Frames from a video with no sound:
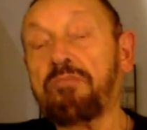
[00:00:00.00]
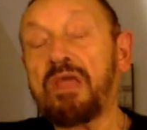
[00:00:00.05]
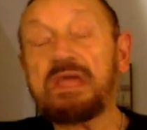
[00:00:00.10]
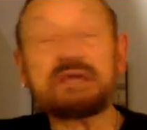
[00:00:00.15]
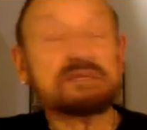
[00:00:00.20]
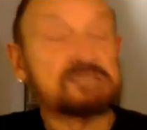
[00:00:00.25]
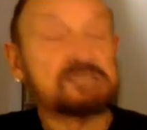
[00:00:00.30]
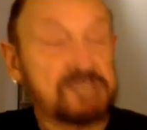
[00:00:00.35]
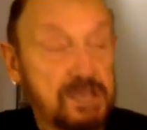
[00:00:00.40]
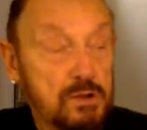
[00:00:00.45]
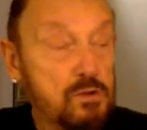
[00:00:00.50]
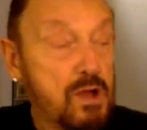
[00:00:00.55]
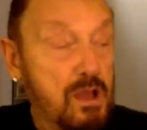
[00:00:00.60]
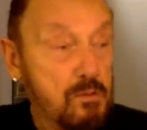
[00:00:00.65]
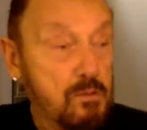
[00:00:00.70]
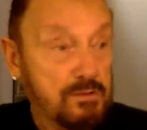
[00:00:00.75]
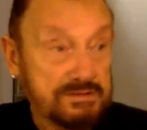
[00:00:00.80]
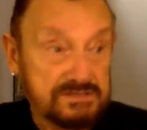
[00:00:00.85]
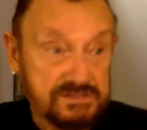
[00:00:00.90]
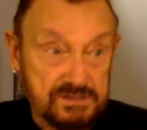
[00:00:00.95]
So I
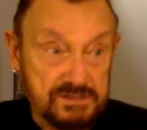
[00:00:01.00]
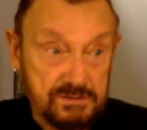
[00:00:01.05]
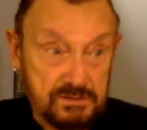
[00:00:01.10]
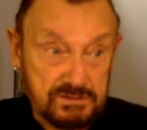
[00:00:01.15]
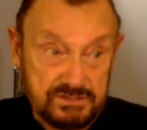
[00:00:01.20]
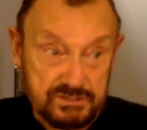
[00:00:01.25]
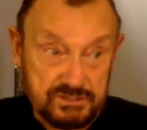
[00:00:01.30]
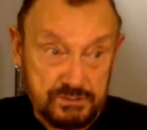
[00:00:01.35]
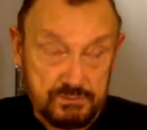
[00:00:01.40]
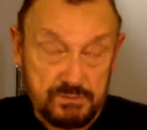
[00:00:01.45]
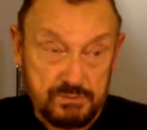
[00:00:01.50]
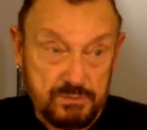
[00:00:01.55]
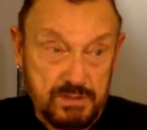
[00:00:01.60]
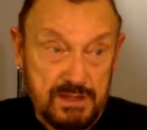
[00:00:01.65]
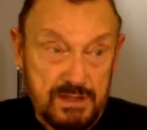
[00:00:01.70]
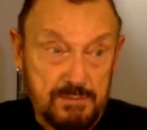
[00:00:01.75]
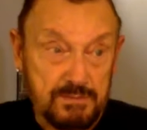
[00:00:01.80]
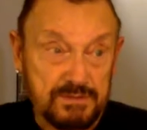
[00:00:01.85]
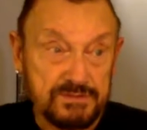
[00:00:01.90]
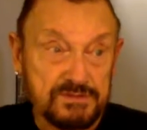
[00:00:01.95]
went to the costume
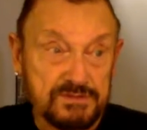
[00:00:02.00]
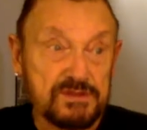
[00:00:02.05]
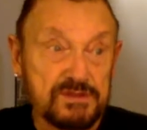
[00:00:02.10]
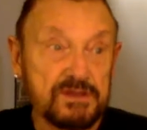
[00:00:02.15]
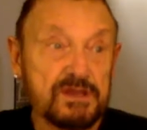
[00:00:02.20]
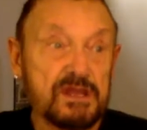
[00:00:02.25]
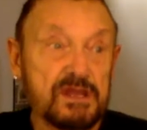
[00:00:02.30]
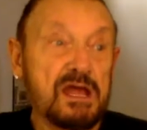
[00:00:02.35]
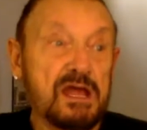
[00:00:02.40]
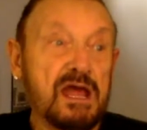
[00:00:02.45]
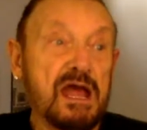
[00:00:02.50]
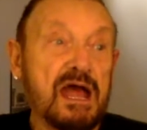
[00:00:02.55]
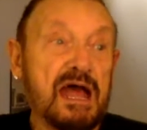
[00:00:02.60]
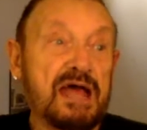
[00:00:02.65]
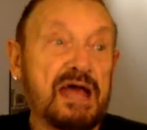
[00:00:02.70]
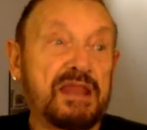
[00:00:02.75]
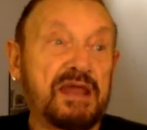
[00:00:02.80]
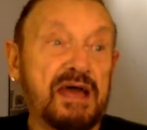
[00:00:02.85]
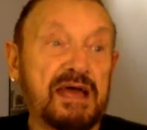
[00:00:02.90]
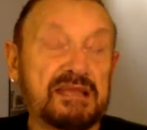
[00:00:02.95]
department,
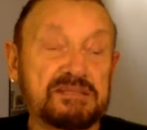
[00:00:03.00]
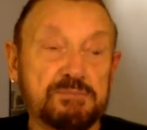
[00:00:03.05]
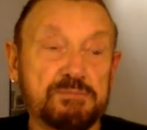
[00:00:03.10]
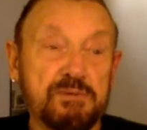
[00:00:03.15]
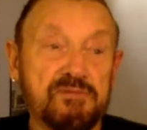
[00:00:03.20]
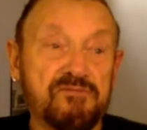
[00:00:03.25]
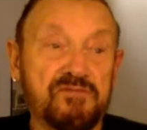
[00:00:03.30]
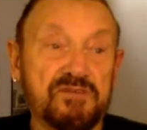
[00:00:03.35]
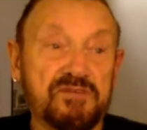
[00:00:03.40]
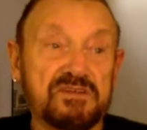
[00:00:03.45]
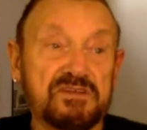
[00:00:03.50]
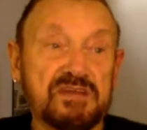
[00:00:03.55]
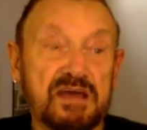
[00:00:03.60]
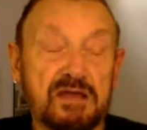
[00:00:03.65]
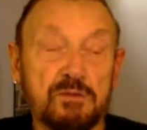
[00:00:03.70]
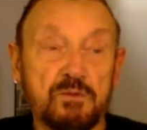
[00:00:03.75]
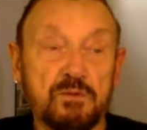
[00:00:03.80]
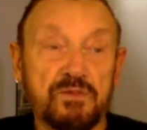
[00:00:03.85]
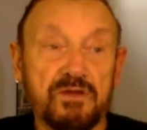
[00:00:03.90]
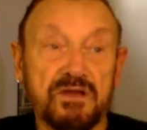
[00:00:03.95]
and I had to be fitted
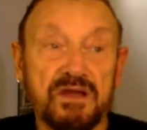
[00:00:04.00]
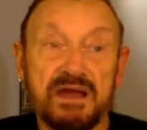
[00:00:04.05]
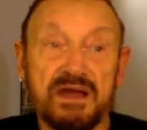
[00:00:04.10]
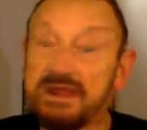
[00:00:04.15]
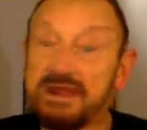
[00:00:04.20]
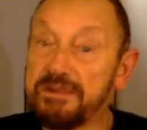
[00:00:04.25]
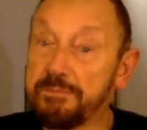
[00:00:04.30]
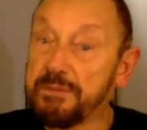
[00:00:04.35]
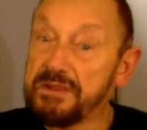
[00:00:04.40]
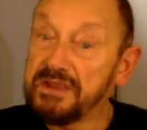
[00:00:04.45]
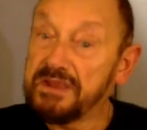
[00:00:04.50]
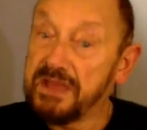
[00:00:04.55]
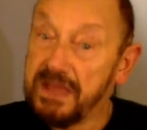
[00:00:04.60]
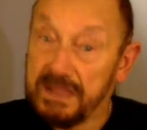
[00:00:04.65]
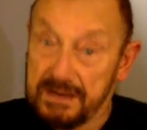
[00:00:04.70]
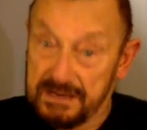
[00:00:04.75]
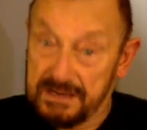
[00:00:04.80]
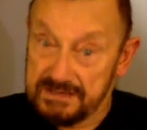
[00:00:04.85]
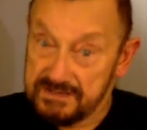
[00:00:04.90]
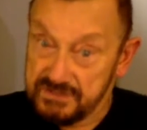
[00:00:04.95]
out with a
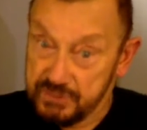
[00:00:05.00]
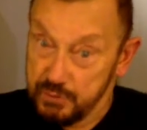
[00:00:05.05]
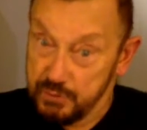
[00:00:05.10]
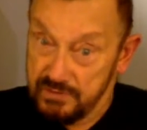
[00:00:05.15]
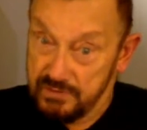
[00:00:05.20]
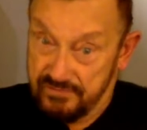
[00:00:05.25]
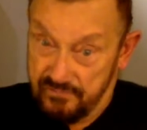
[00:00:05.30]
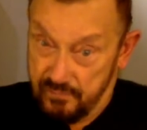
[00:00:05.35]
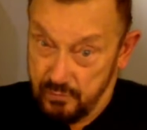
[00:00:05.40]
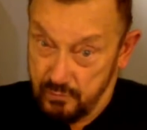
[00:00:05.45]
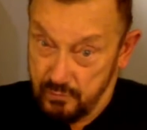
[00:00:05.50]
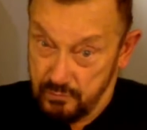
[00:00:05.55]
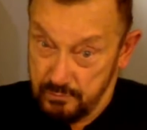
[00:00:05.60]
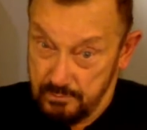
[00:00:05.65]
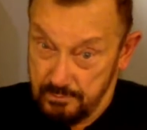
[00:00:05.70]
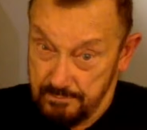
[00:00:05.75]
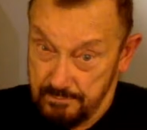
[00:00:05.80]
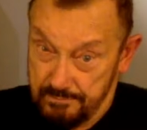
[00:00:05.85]
Carabiniere's uniform.